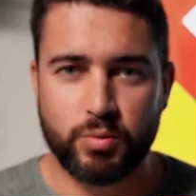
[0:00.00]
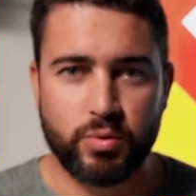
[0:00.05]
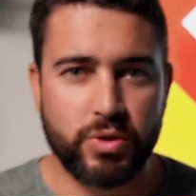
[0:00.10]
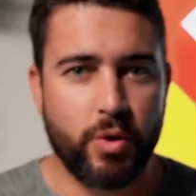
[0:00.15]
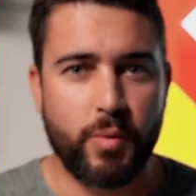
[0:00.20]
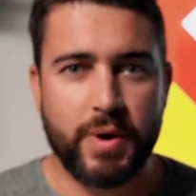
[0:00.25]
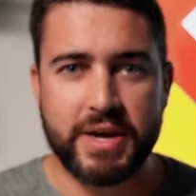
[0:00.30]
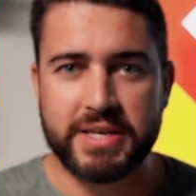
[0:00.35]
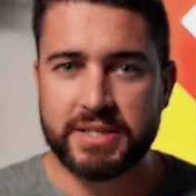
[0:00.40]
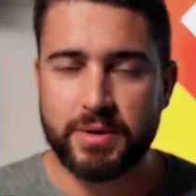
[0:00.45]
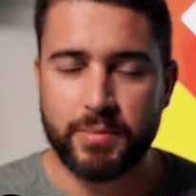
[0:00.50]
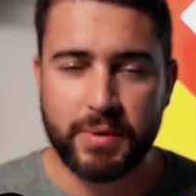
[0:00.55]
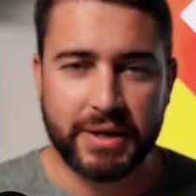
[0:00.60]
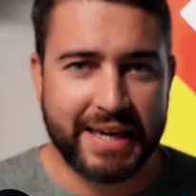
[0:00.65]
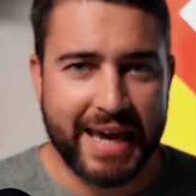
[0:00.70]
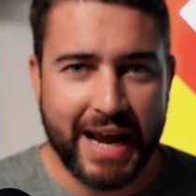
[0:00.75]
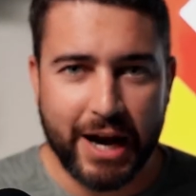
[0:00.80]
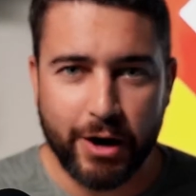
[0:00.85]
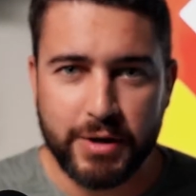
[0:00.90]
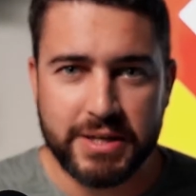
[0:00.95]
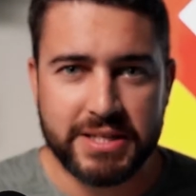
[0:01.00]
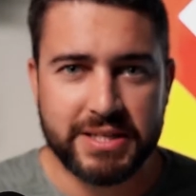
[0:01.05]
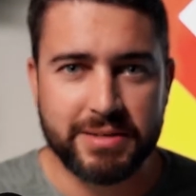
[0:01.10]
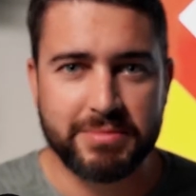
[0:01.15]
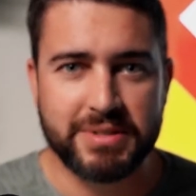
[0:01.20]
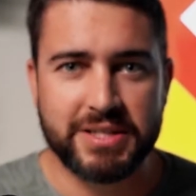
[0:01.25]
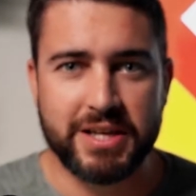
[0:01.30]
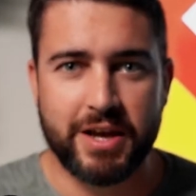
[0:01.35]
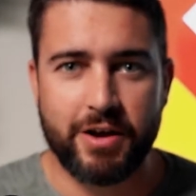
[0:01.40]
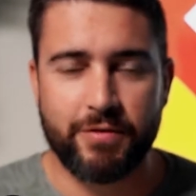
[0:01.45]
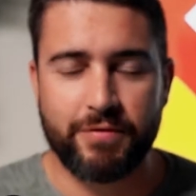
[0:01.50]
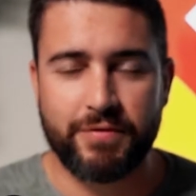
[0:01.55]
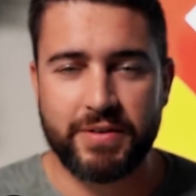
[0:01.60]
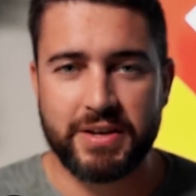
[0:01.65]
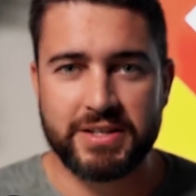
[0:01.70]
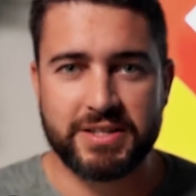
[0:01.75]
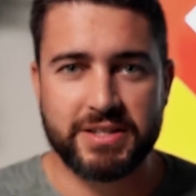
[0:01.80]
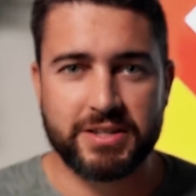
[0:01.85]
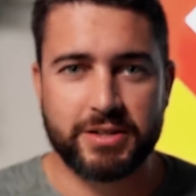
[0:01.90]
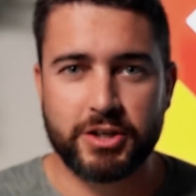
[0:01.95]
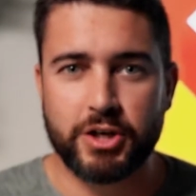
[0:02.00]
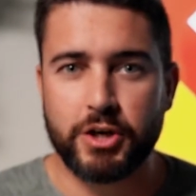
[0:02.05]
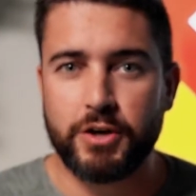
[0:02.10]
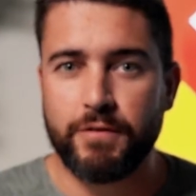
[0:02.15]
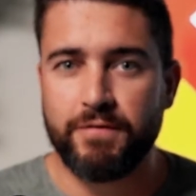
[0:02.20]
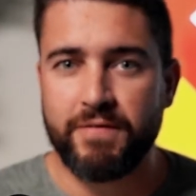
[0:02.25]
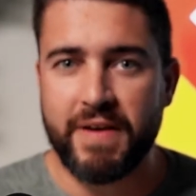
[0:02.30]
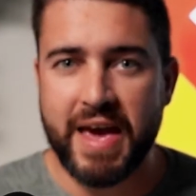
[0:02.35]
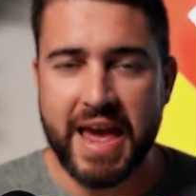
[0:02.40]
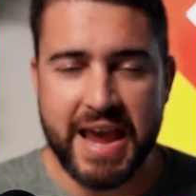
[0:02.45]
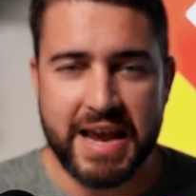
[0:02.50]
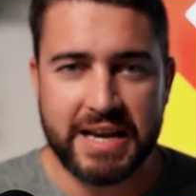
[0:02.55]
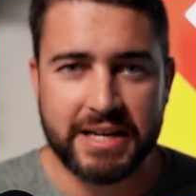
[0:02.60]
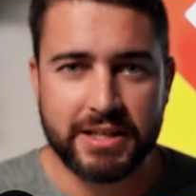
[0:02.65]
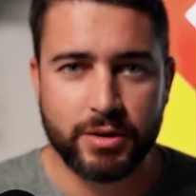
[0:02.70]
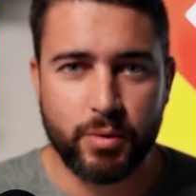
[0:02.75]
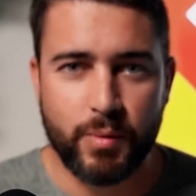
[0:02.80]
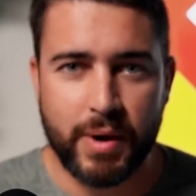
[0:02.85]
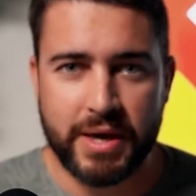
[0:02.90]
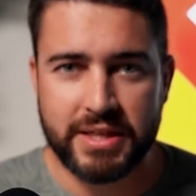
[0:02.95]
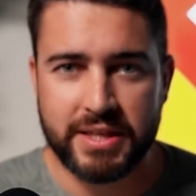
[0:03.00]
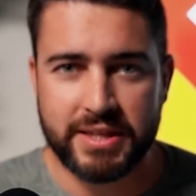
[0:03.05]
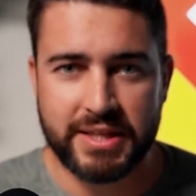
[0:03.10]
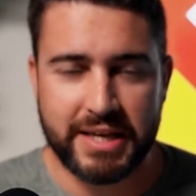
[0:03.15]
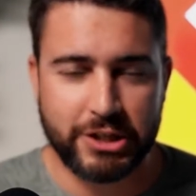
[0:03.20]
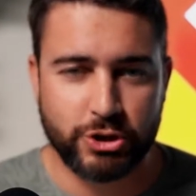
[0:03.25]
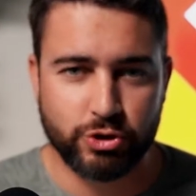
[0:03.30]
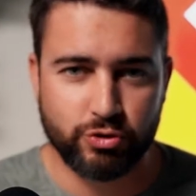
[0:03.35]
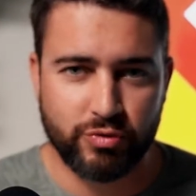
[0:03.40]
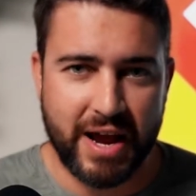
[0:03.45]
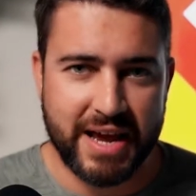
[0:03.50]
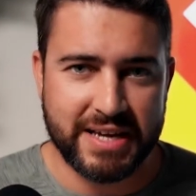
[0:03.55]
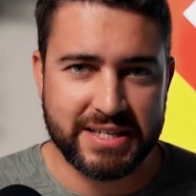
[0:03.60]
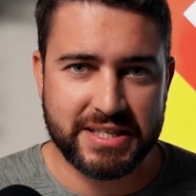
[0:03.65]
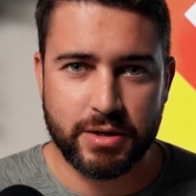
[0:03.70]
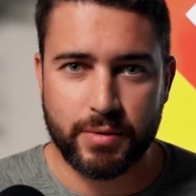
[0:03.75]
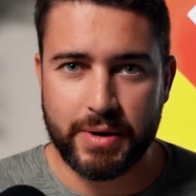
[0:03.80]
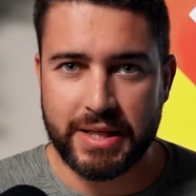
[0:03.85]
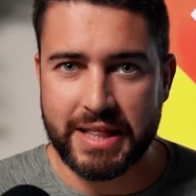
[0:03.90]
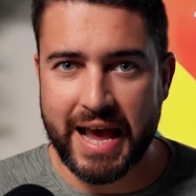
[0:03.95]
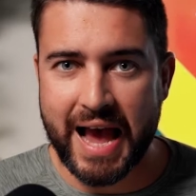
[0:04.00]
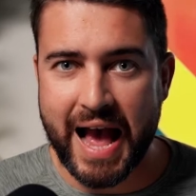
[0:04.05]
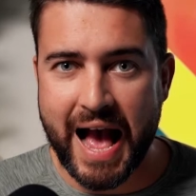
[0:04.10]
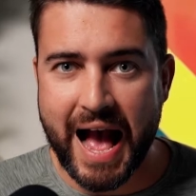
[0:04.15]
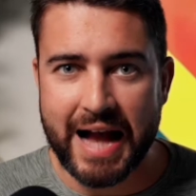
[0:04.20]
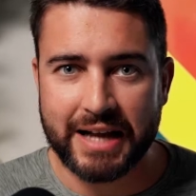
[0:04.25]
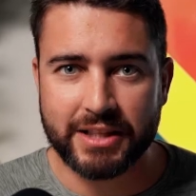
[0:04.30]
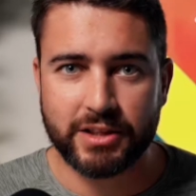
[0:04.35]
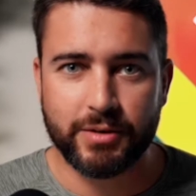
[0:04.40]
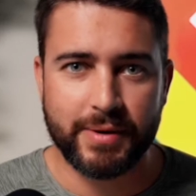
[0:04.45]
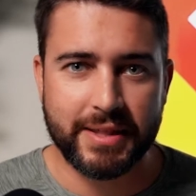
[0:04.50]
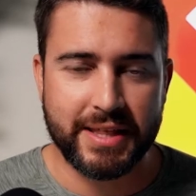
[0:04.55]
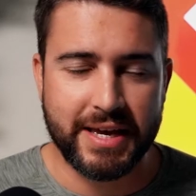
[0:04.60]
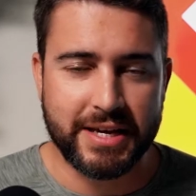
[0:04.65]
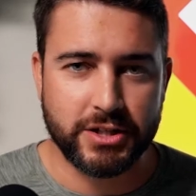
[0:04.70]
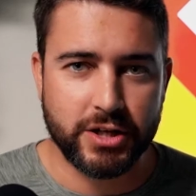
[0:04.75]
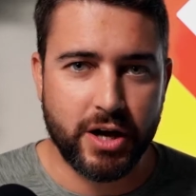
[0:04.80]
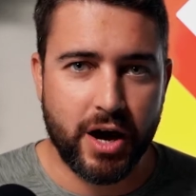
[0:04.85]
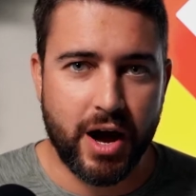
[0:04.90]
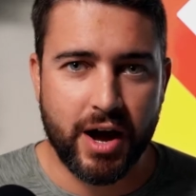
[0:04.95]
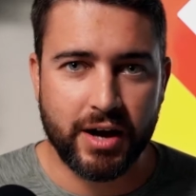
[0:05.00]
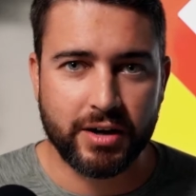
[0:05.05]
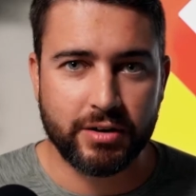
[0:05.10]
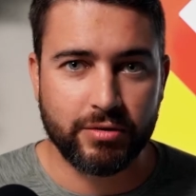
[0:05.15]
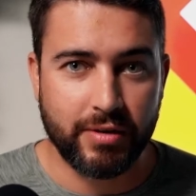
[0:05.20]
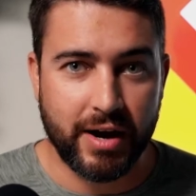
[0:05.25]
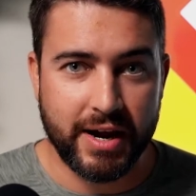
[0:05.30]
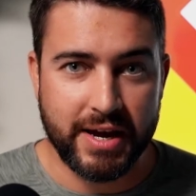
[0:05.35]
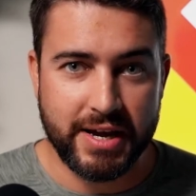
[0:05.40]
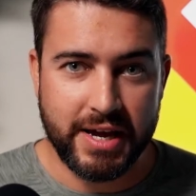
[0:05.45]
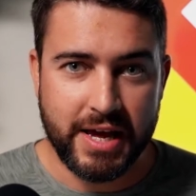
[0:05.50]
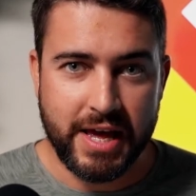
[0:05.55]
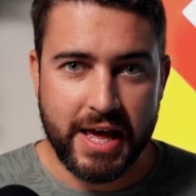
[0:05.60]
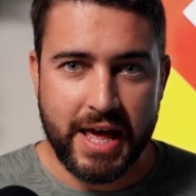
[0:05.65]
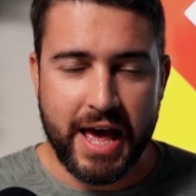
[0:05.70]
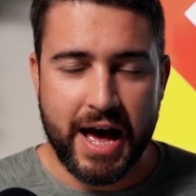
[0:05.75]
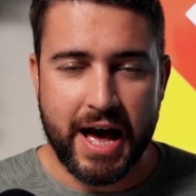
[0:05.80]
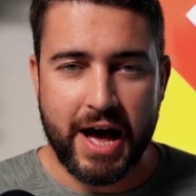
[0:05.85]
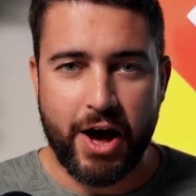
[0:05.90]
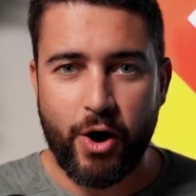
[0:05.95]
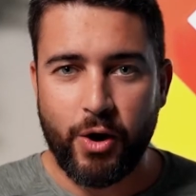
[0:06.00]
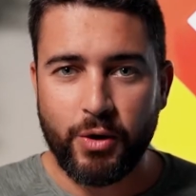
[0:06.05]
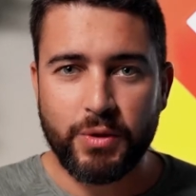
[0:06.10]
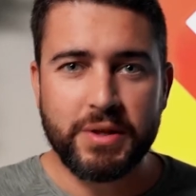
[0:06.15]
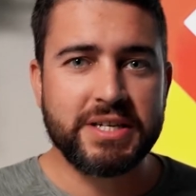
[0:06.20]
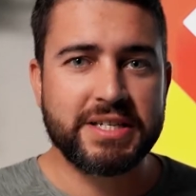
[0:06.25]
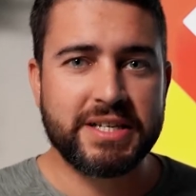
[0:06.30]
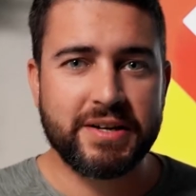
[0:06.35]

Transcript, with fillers: the way someone carries themselves, it's conveyed in the way that they dress, the way they act, the way they talk, right? All these